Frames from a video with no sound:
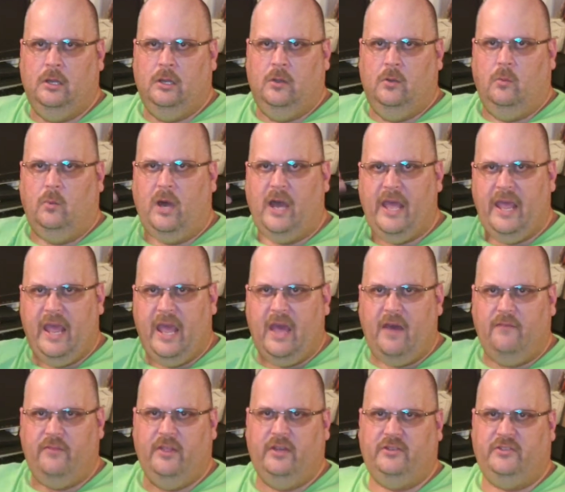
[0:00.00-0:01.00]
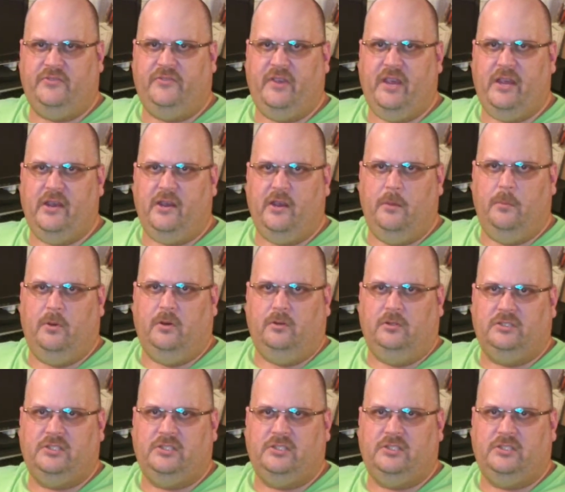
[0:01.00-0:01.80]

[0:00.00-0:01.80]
Why have those variables?